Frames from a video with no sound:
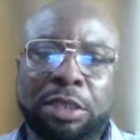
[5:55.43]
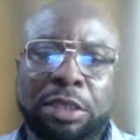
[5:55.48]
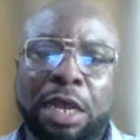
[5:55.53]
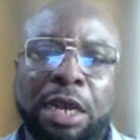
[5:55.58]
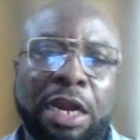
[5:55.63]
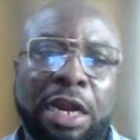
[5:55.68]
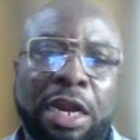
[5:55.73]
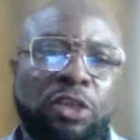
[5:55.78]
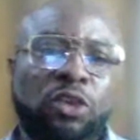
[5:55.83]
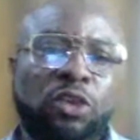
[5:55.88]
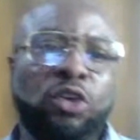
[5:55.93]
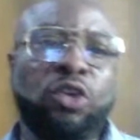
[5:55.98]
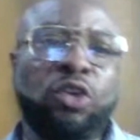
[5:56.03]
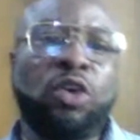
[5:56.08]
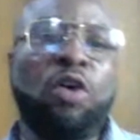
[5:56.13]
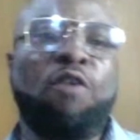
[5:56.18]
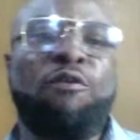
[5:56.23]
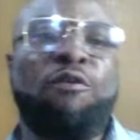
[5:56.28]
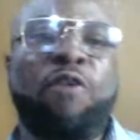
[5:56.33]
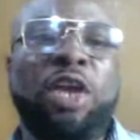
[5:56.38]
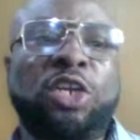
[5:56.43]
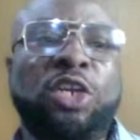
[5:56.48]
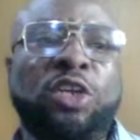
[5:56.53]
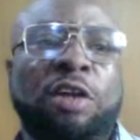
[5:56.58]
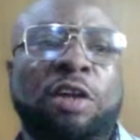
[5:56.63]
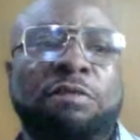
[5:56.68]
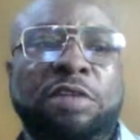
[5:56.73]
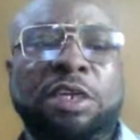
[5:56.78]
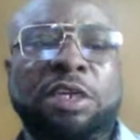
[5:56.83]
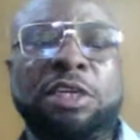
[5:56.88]
And as you know, for each
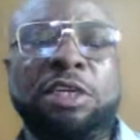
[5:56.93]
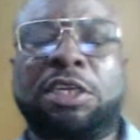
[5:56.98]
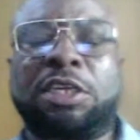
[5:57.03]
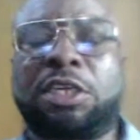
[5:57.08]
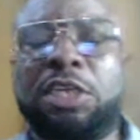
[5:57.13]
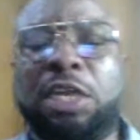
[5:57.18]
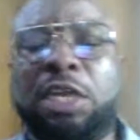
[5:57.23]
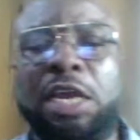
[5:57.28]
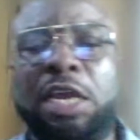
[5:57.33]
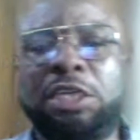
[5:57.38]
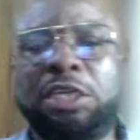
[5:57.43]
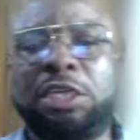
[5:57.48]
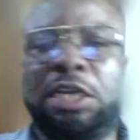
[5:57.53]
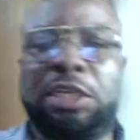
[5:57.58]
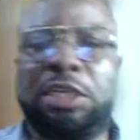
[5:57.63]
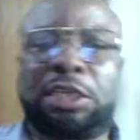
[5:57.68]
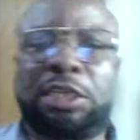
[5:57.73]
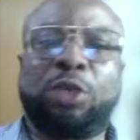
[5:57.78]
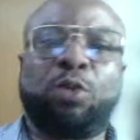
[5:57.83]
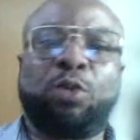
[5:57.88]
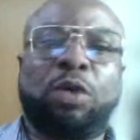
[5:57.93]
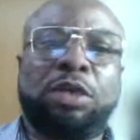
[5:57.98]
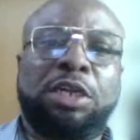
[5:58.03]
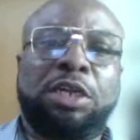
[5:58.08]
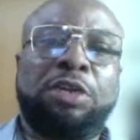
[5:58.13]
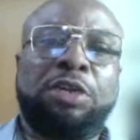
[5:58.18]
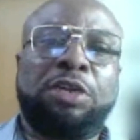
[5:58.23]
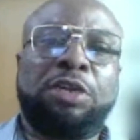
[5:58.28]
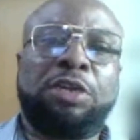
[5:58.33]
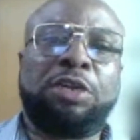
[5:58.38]
of these agencies, what they
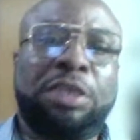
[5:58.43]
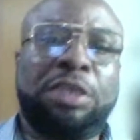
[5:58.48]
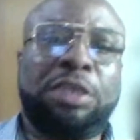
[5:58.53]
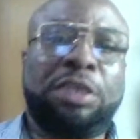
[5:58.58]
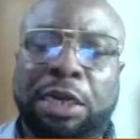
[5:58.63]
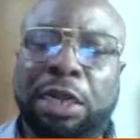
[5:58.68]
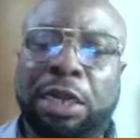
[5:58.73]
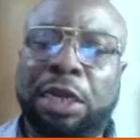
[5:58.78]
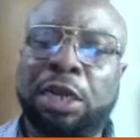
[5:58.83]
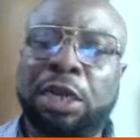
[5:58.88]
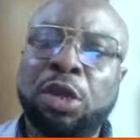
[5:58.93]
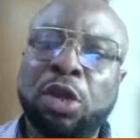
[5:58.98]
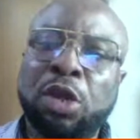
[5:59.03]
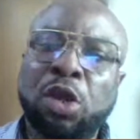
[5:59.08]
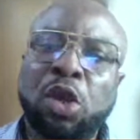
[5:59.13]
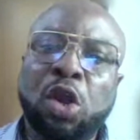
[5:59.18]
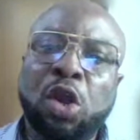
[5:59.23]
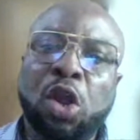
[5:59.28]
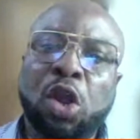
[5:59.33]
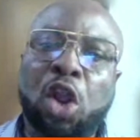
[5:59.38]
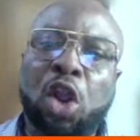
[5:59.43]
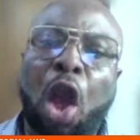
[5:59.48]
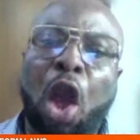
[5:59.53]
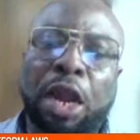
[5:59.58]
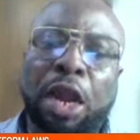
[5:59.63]
do is that they collect